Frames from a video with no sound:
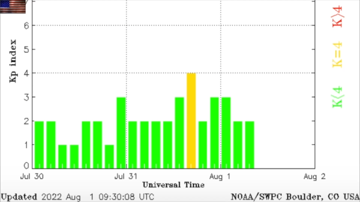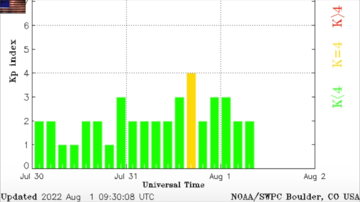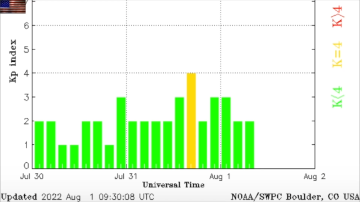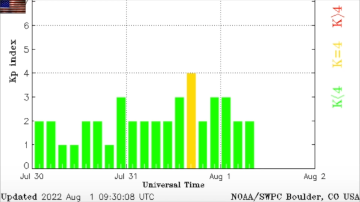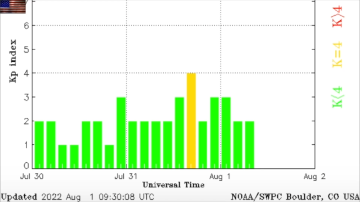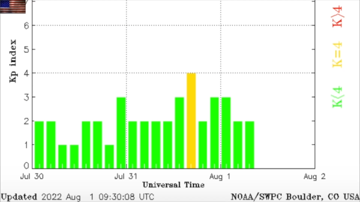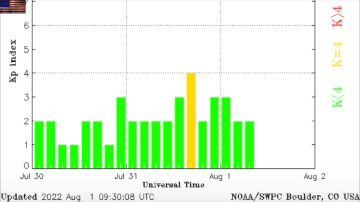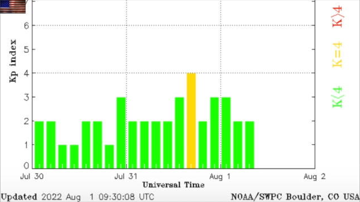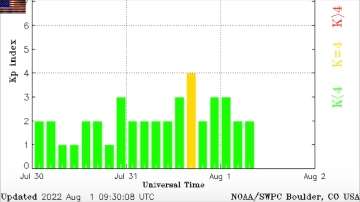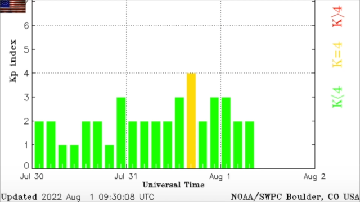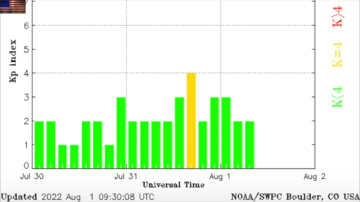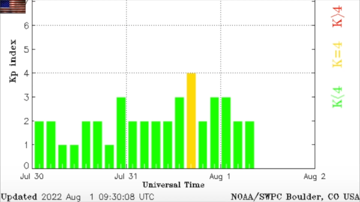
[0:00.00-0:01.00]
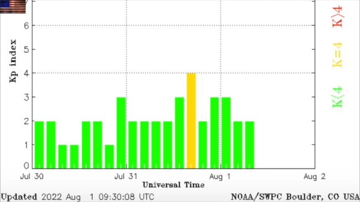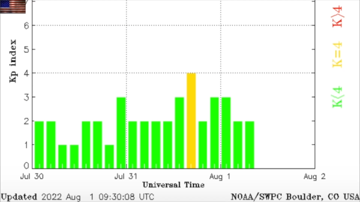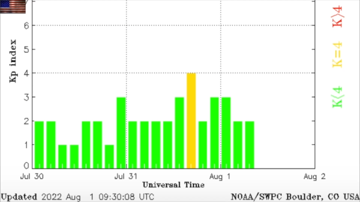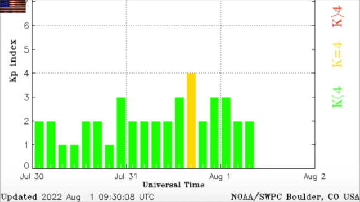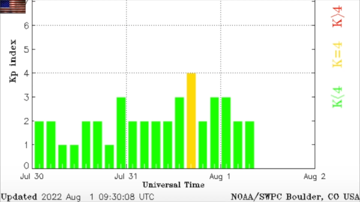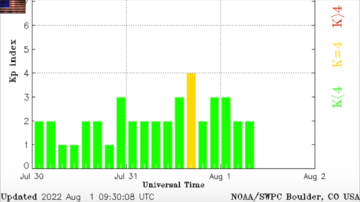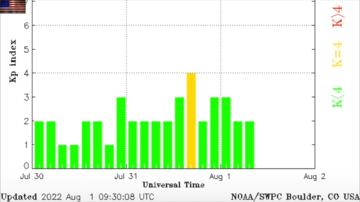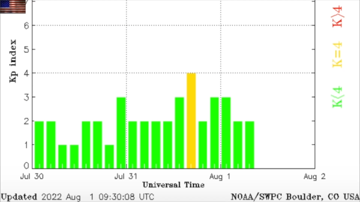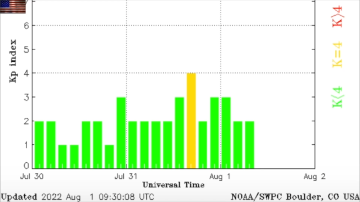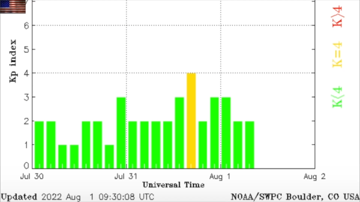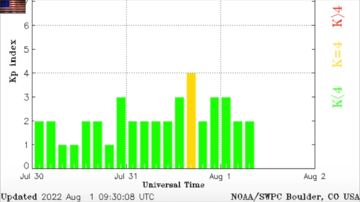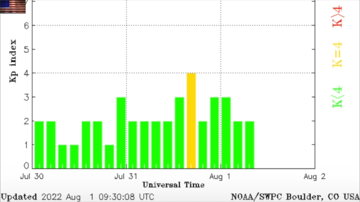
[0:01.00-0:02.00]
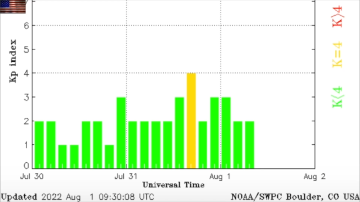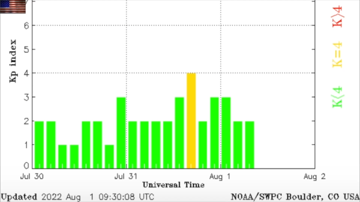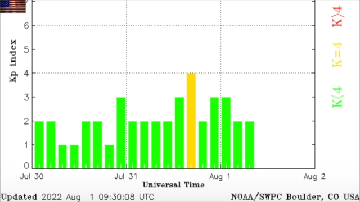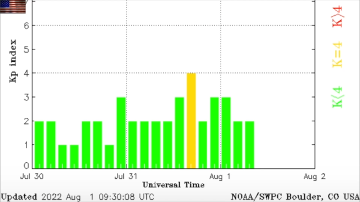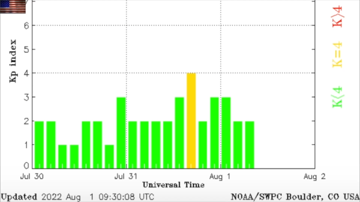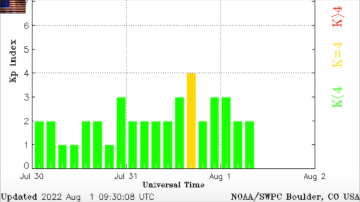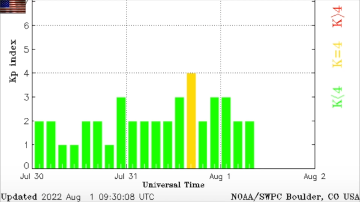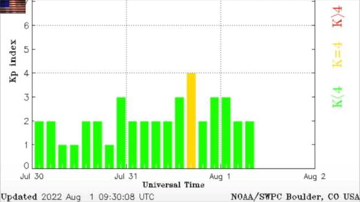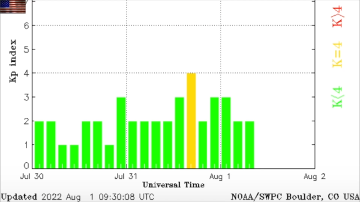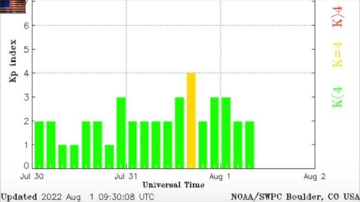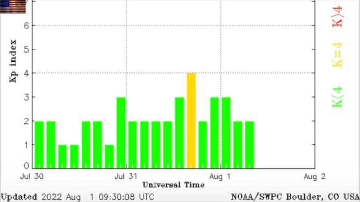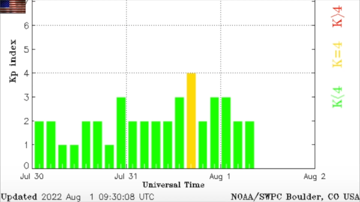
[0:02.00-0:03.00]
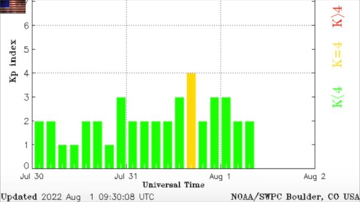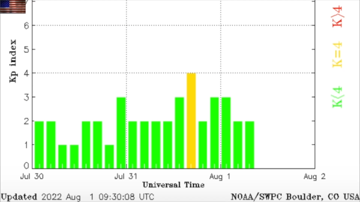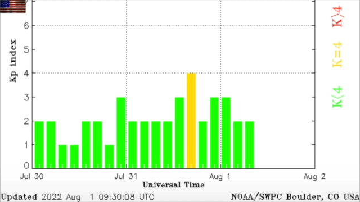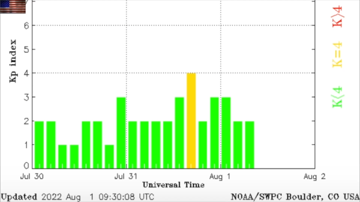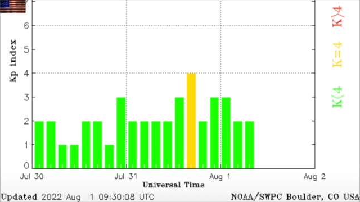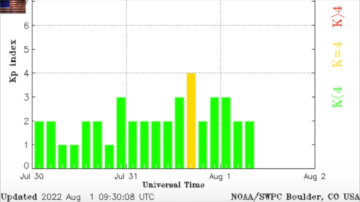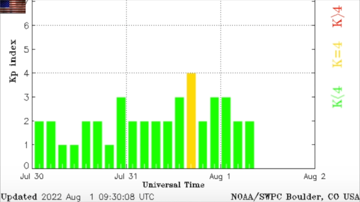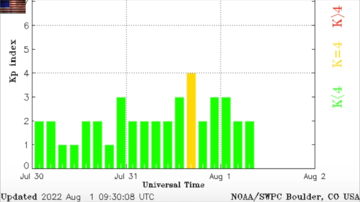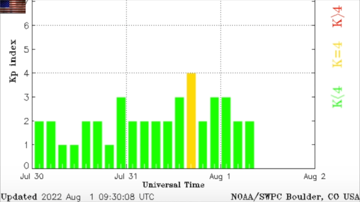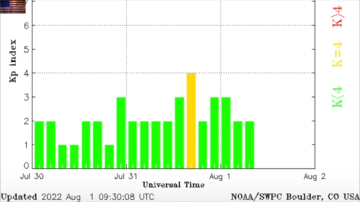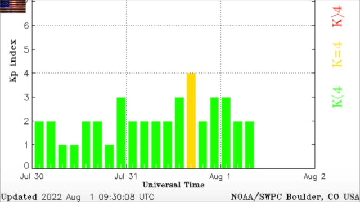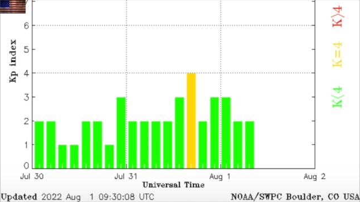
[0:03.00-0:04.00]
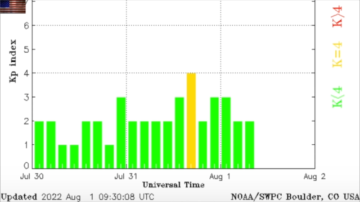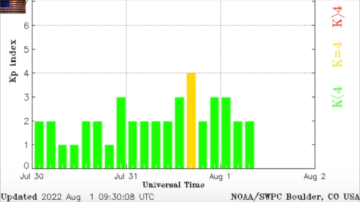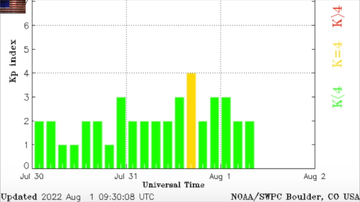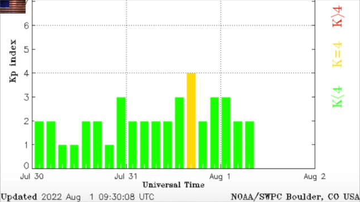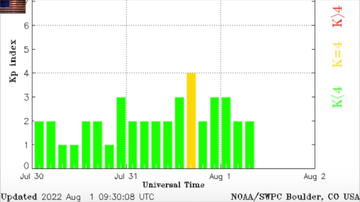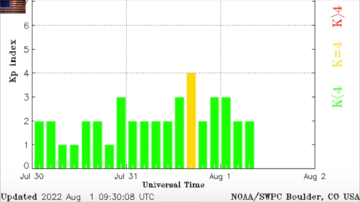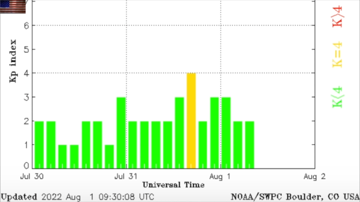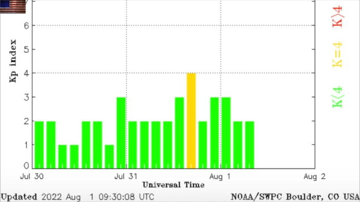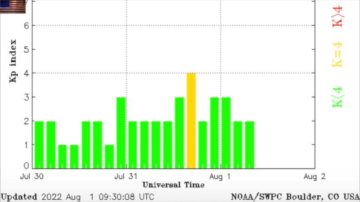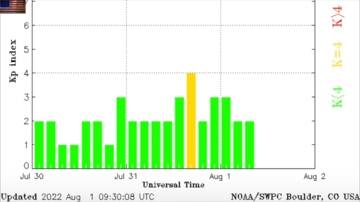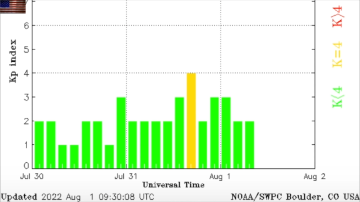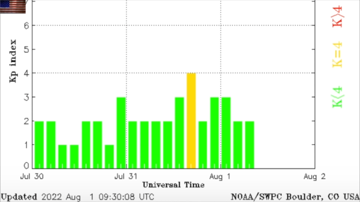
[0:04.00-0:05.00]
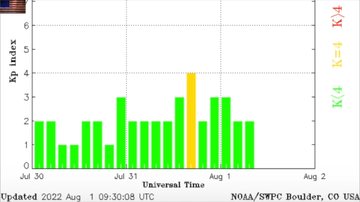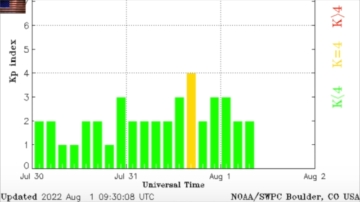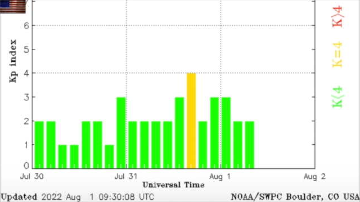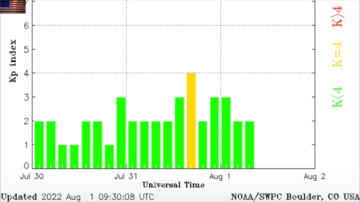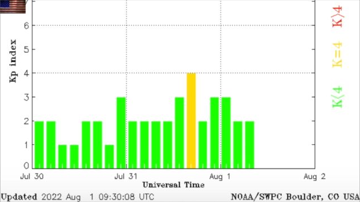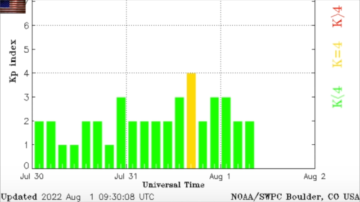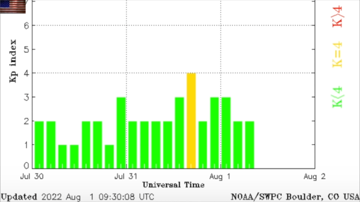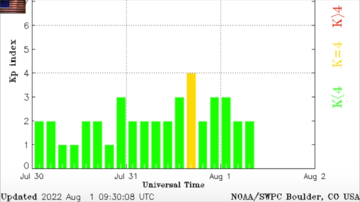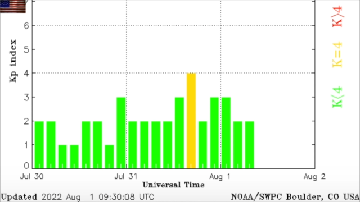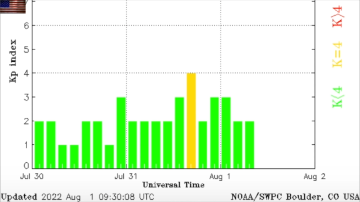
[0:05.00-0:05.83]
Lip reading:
(no speaker visible)